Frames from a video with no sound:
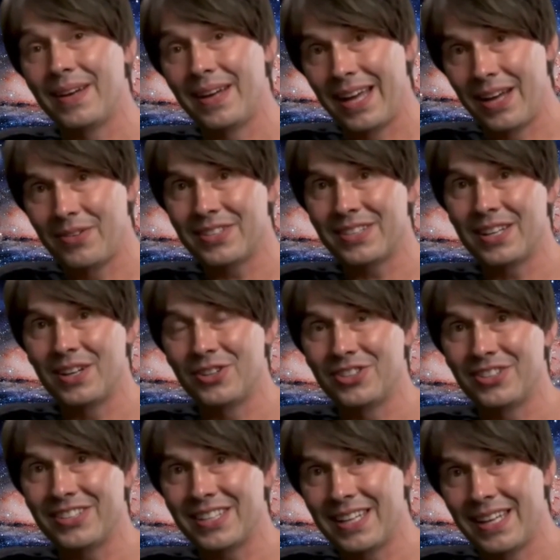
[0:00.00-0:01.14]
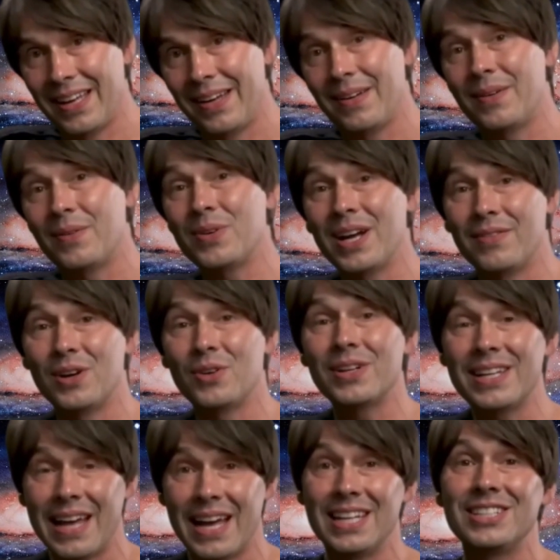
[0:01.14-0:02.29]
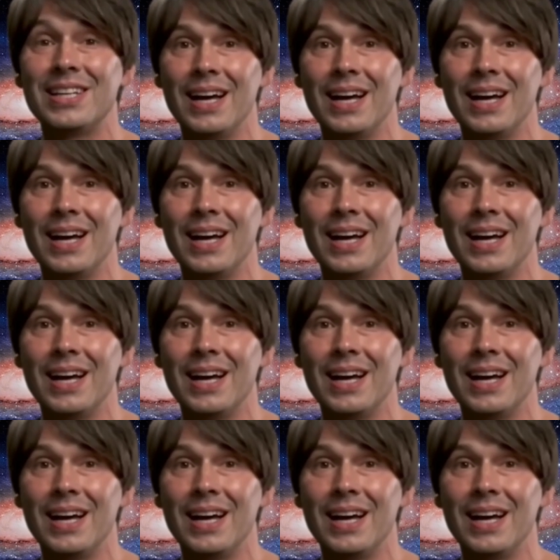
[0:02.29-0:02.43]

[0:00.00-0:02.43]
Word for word: Here is the urgency. We have only days